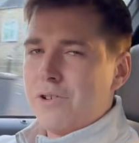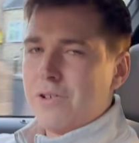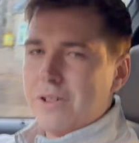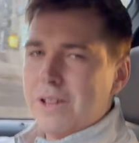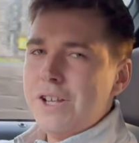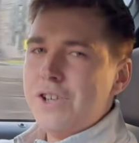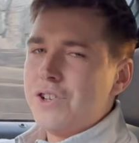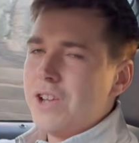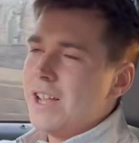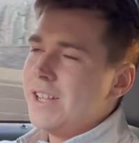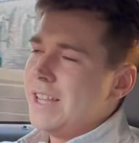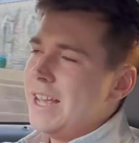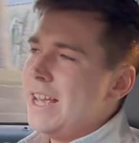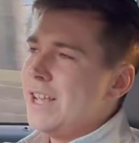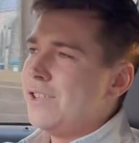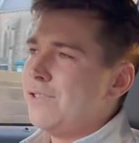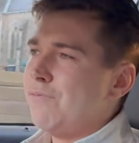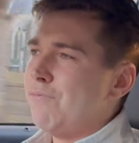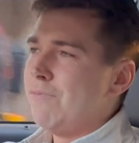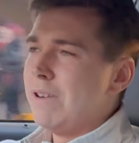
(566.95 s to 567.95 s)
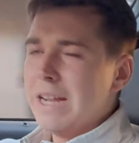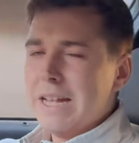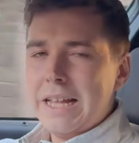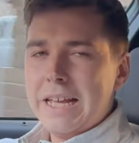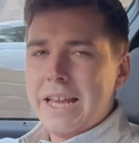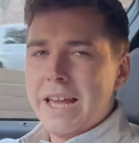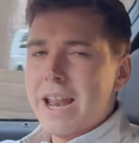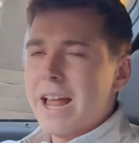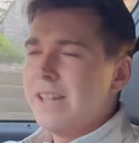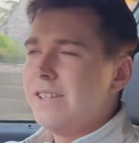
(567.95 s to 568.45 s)
cliche as it is, really
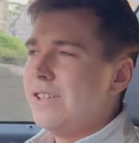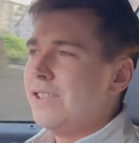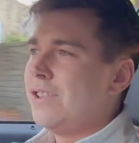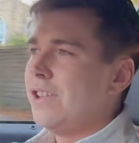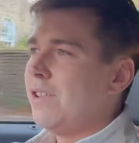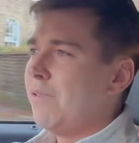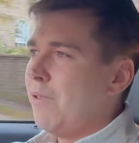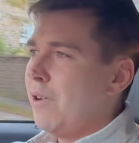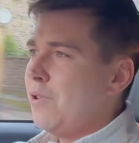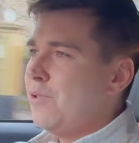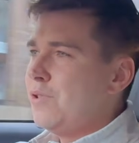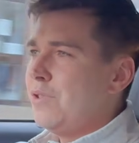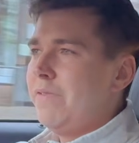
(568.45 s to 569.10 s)
connected to the road.